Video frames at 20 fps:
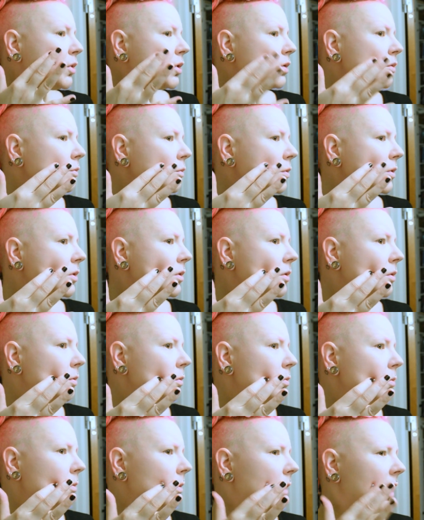but
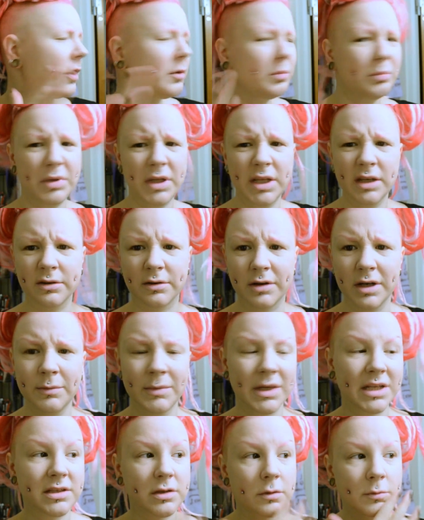without being
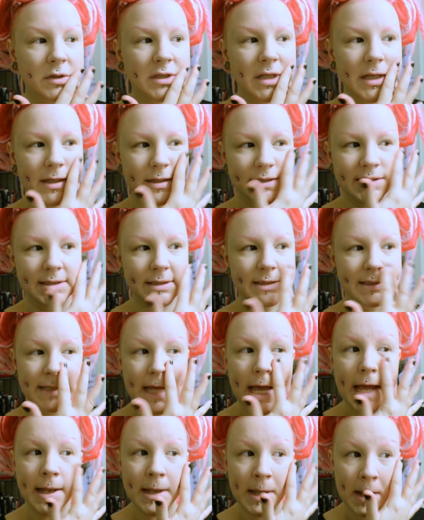creamy. It's almost like a
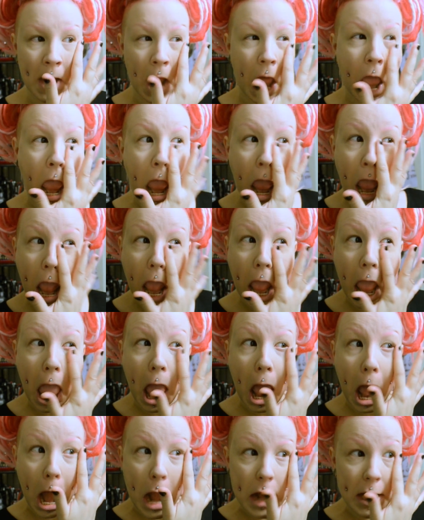satin
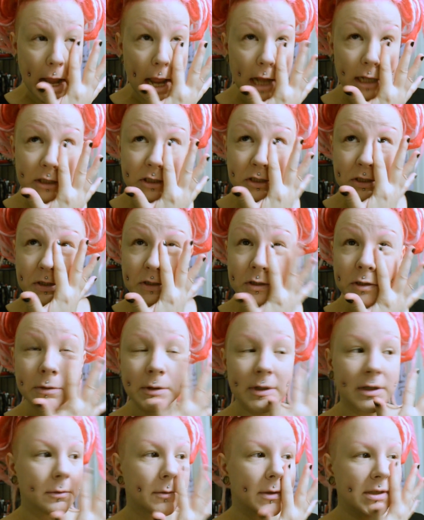texture
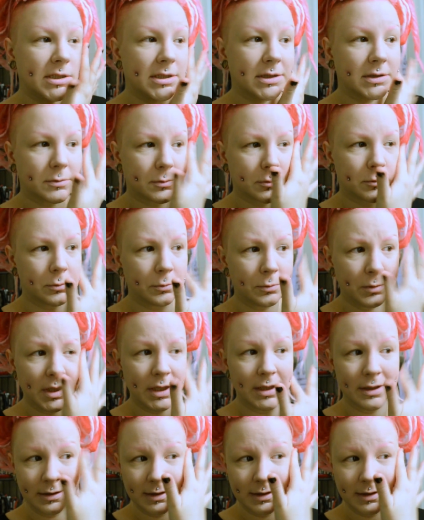to it, which is really